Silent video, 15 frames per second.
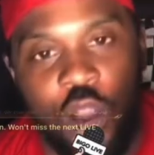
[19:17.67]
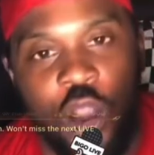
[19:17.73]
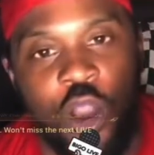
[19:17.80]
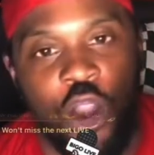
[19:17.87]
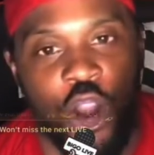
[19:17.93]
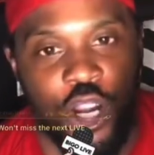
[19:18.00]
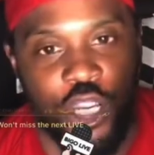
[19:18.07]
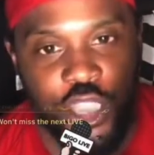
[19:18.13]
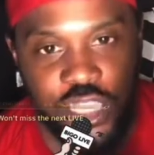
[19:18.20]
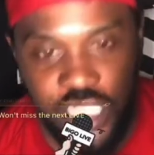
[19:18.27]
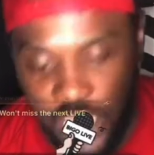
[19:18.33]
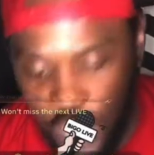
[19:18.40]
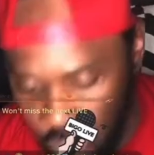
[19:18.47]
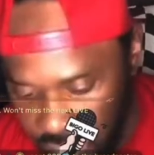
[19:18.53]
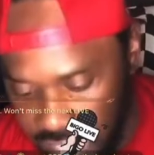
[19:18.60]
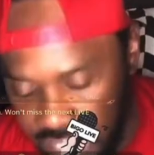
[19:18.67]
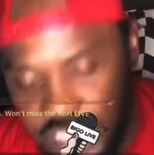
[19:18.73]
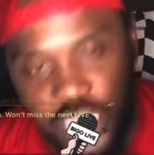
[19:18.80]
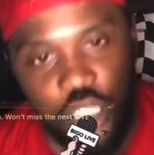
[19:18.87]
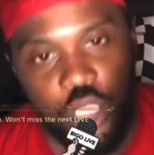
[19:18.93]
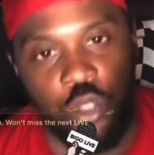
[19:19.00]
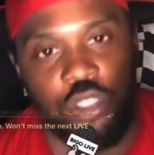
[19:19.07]
You still need to do
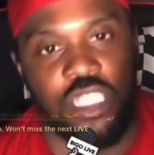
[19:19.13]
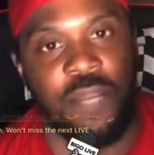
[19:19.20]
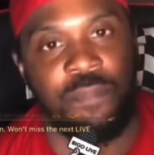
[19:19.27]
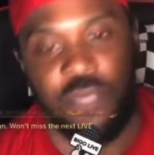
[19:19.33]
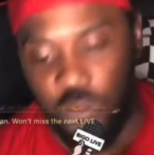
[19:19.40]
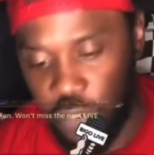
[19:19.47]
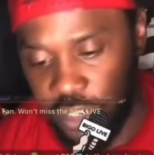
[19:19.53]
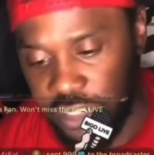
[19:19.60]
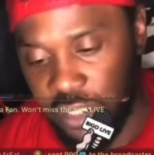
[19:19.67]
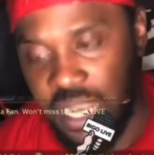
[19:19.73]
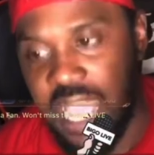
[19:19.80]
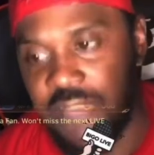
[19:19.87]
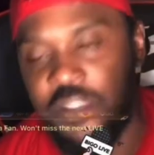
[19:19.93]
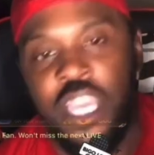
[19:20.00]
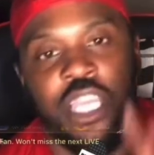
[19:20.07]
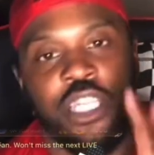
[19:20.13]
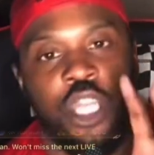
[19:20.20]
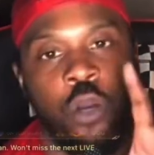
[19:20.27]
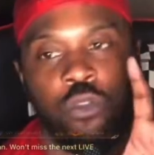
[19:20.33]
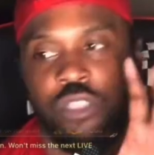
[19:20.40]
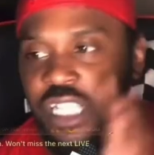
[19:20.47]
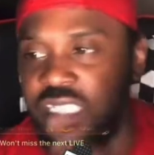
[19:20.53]
something with your life. Don't
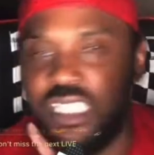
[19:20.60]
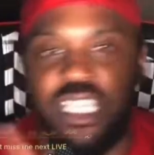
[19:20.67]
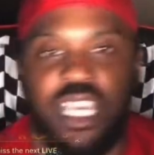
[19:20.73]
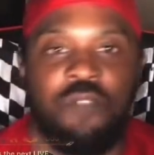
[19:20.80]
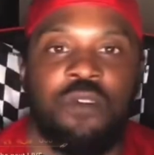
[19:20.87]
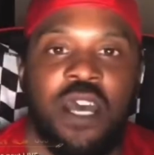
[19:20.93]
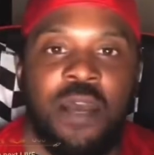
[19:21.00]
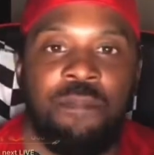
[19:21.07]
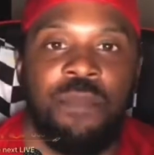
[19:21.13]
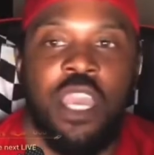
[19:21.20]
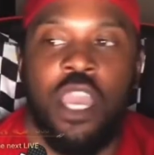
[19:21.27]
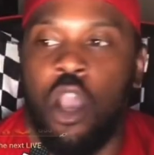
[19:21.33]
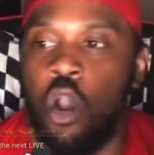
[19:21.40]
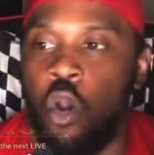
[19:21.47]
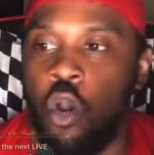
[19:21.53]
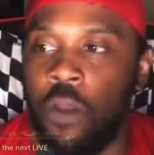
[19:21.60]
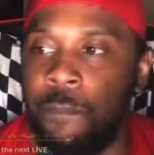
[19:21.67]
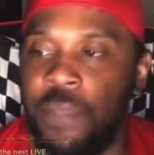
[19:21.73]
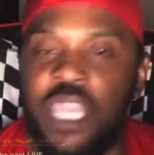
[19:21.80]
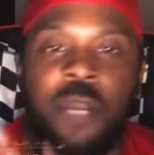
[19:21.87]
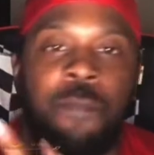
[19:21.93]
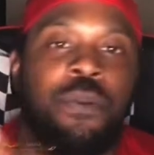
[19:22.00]
just give up on
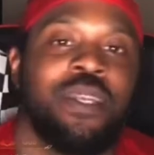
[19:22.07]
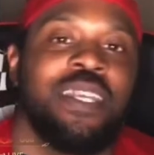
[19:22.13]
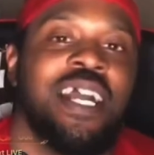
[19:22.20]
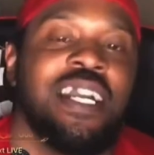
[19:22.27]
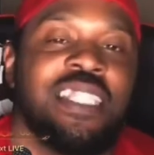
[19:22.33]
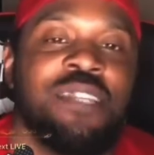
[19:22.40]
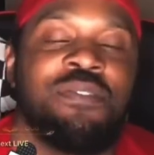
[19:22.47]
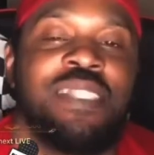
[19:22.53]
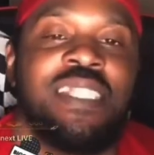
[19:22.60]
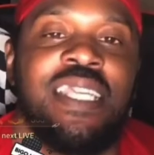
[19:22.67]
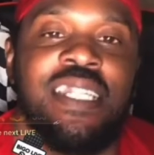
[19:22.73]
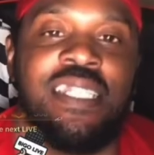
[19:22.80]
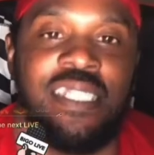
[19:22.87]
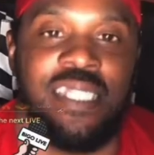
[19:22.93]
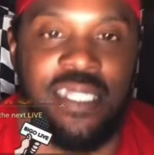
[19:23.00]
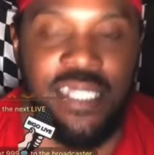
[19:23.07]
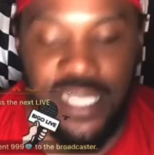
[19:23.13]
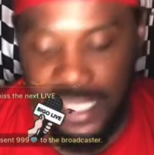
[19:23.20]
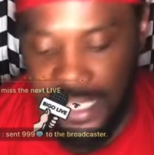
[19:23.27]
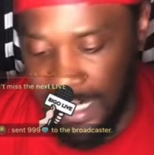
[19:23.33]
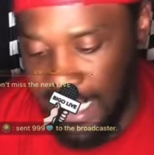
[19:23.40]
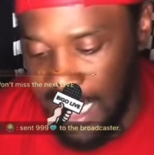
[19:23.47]
being a productive citizen in
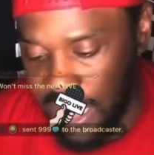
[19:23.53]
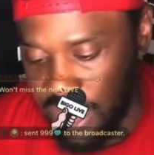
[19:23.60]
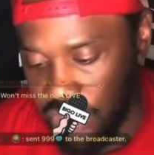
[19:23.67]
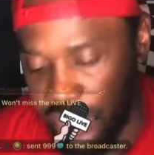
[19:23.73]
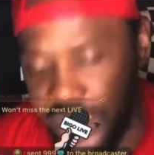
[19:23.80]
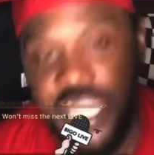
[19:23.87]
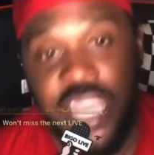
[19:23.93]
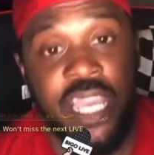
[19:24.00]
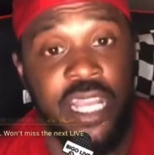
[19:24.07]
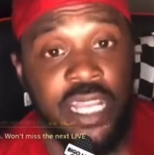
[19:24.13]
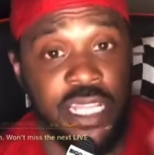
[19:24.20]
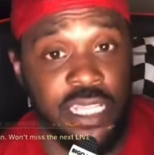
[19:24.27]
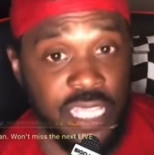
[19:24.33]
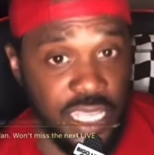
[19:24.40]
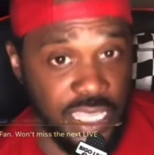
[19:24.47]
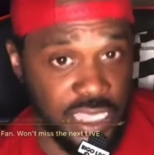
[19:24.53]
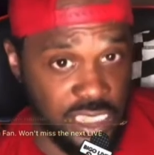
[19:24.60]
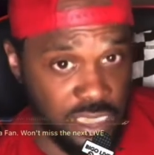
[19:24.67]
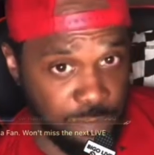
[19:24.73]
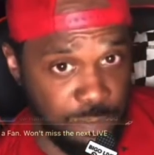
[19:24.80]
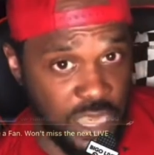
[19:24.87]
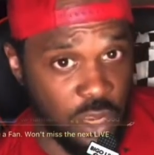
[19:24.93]
the country to
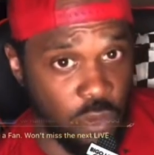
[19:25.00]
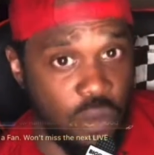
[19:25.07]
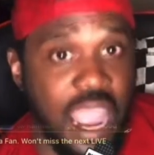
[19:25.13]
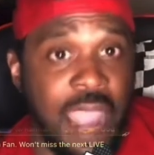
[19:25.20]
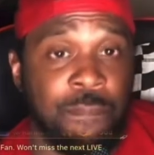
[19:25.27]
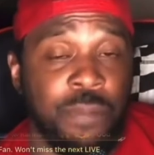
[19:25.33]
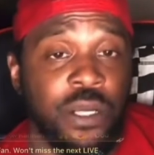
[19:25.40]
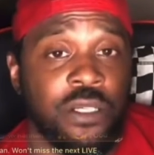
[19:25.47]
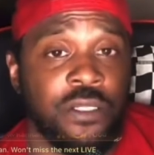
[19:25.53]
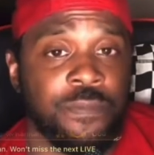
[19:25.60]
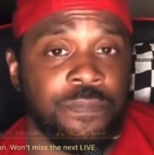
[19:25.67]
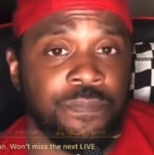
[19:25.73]
be a rapper.